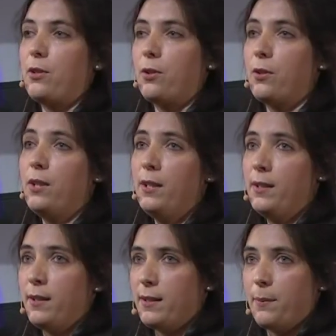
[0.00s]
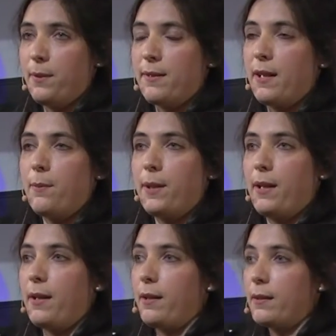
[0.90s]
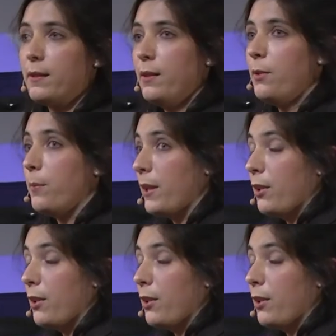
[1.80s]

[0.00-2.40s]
is what we are thinking about.